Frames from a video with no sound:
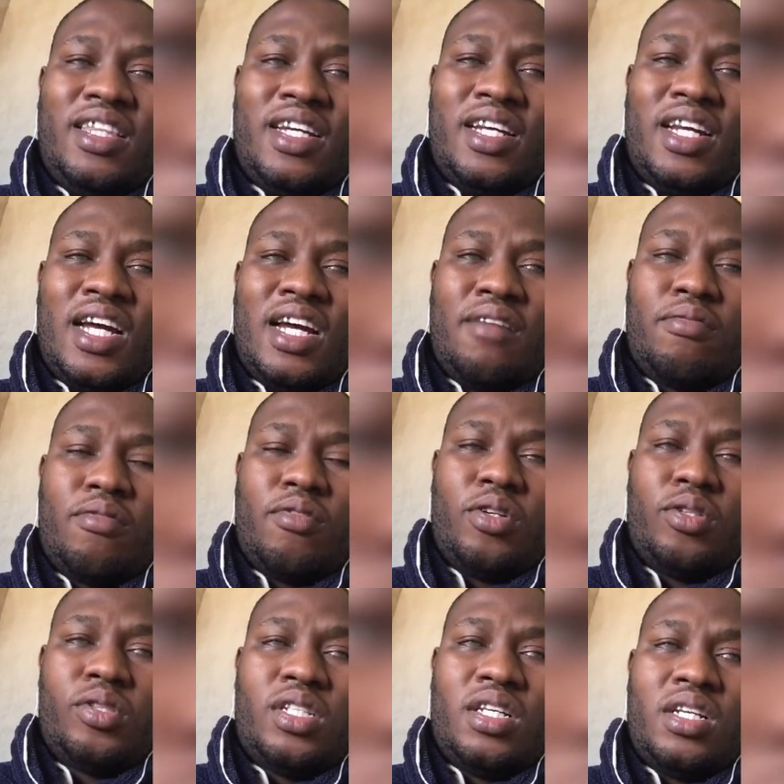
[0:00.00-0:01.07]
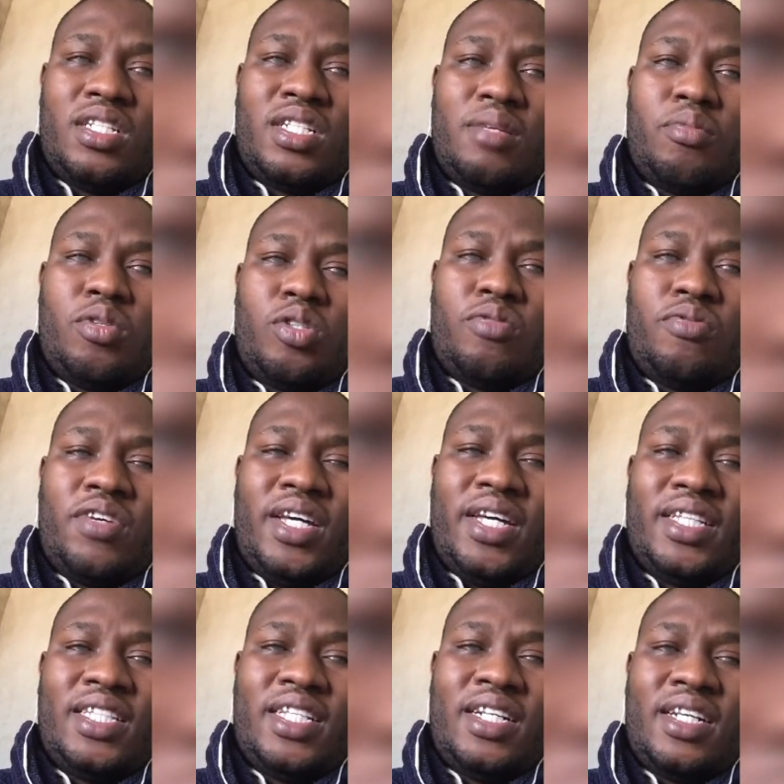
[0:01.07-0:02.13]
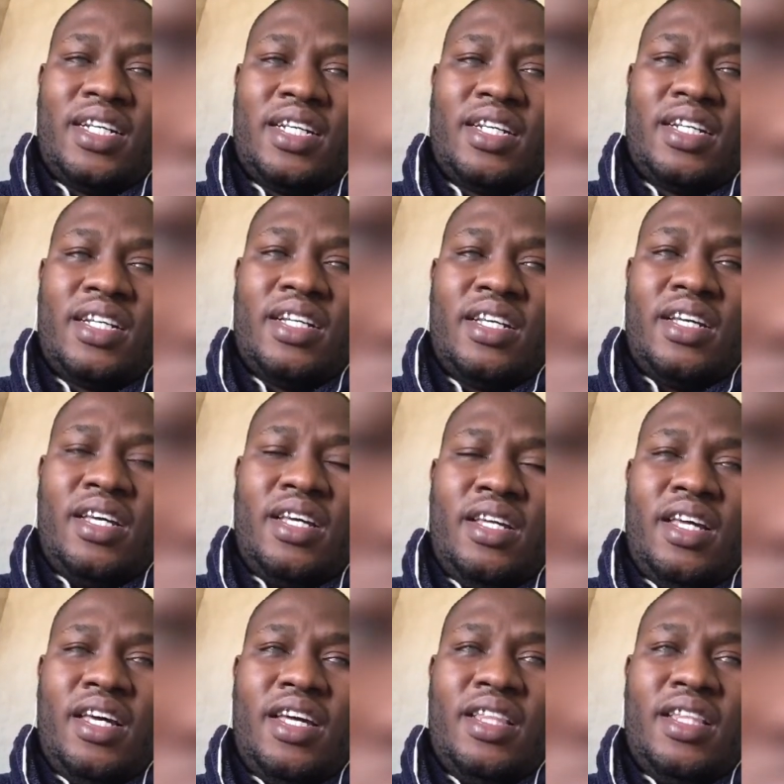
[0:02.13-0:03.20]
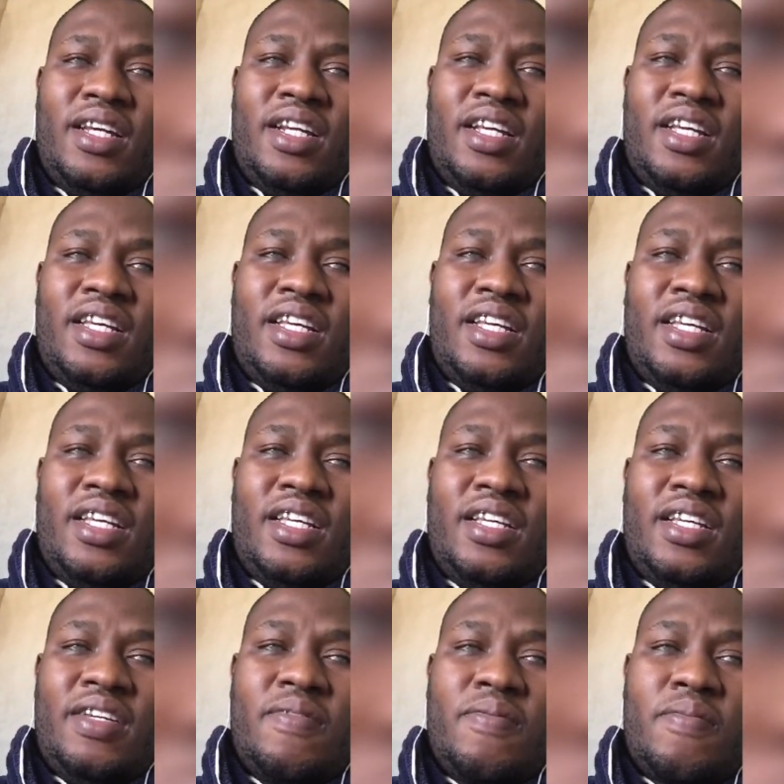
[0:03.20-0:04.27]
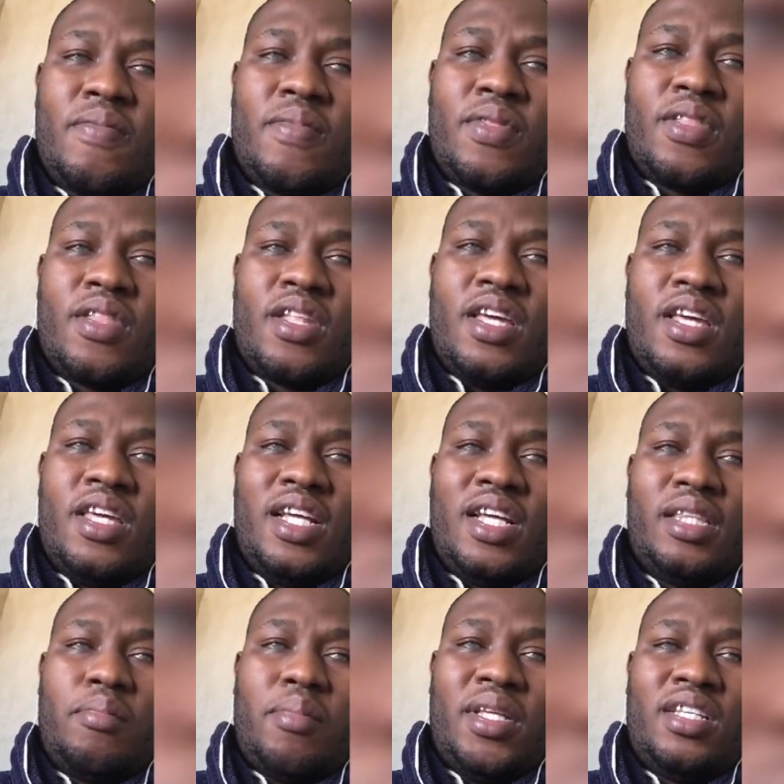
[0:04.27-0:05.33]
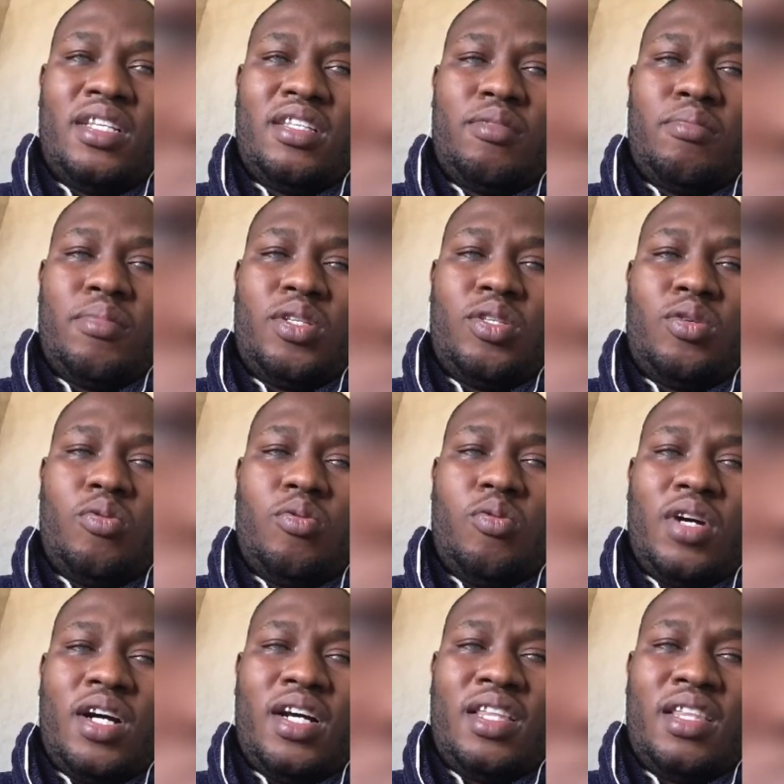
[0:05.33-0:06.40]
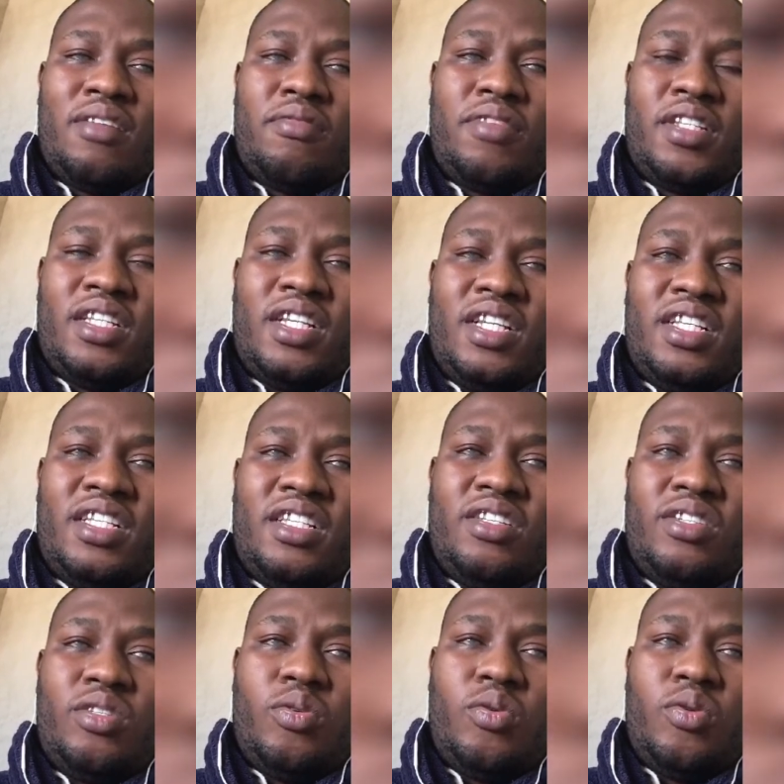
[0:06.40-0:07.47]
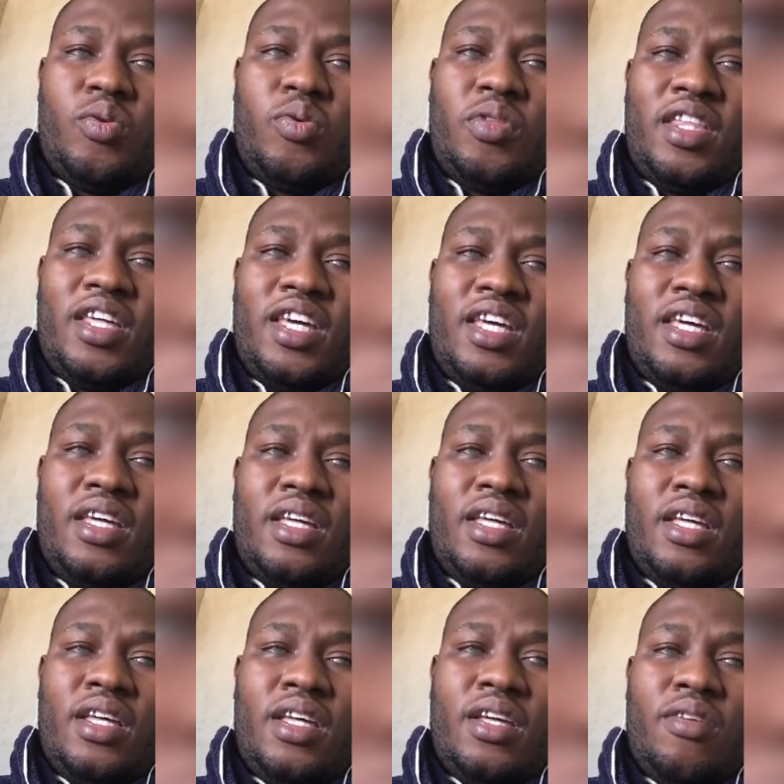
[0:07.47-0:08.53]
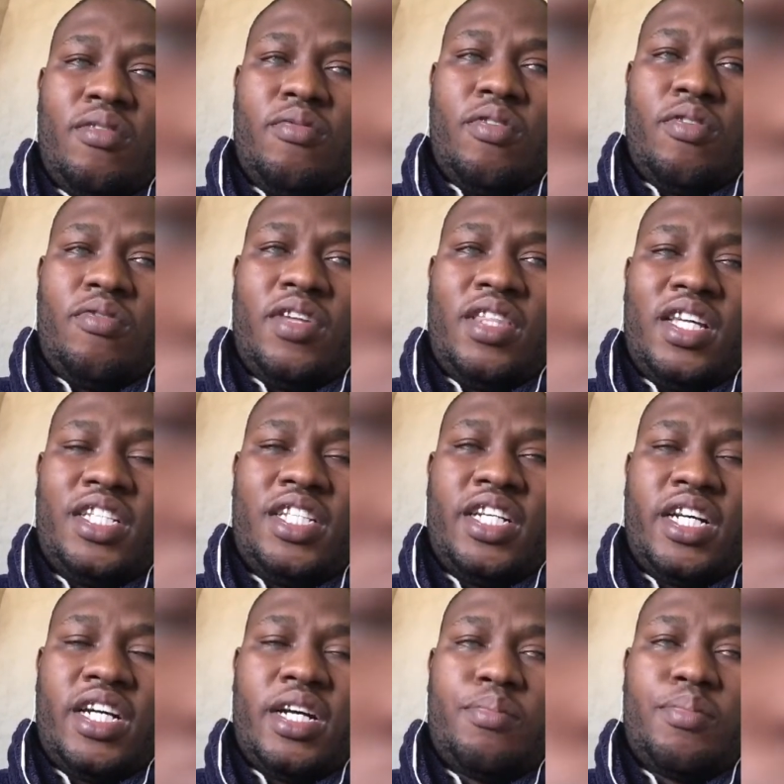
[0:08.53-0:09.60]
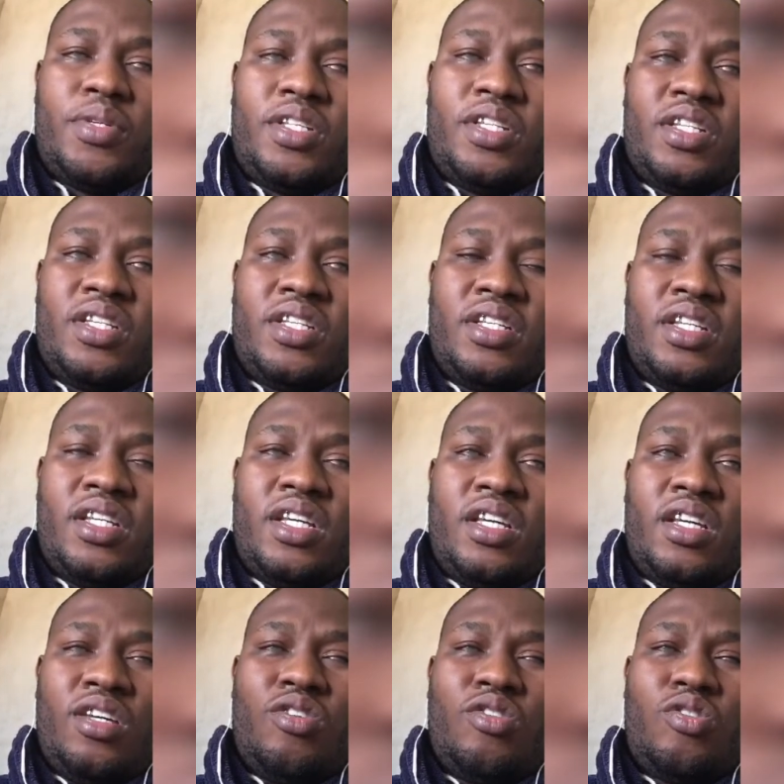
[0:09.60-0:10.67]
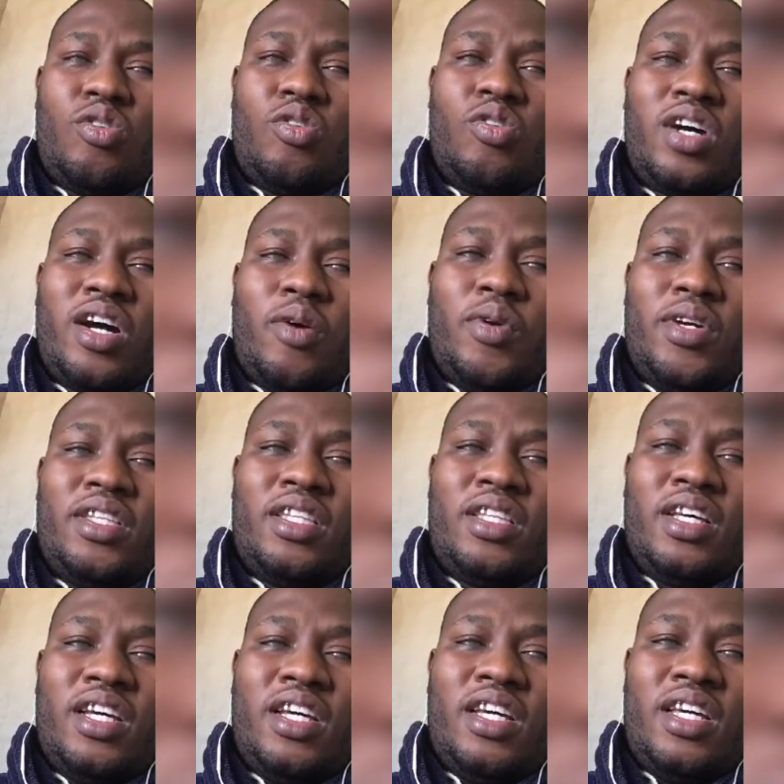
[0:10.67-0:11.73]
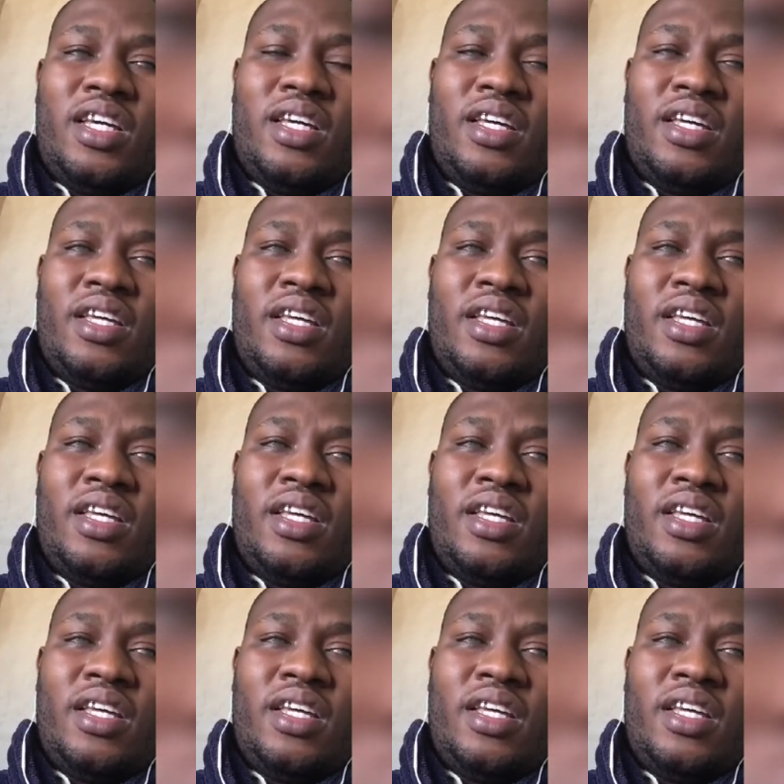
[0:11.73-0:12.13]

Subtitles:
that I've got some sort of cataract, and then he admitted me to another facility to go there for further checkups. So I went there,